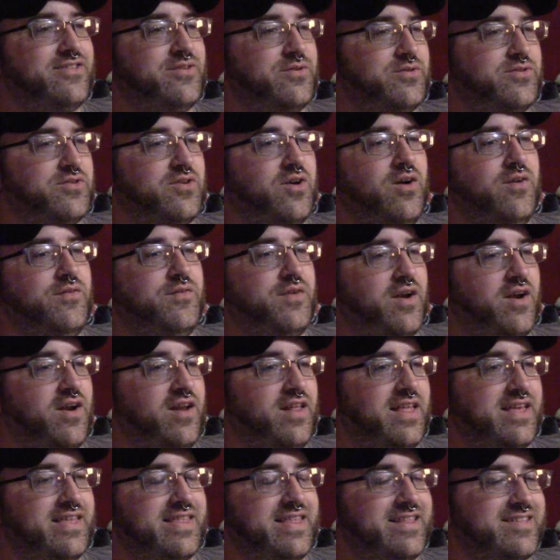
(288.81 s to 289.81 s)
so it's all very
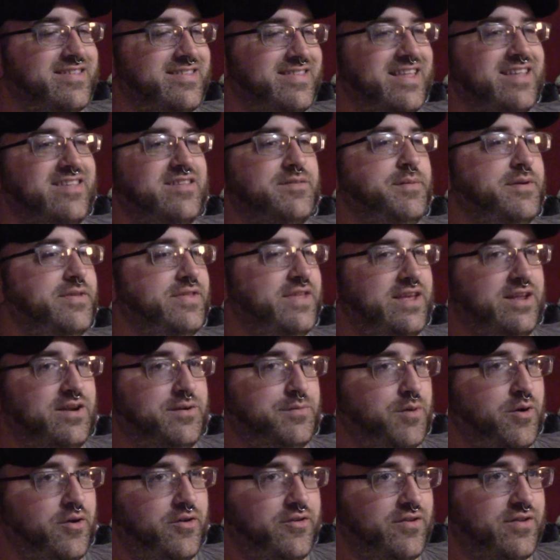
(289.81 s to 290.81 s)
like it's less about the
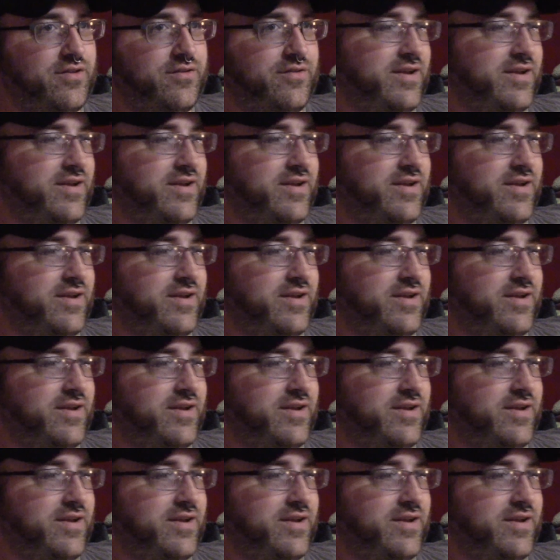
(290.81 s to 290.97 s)
interpersonal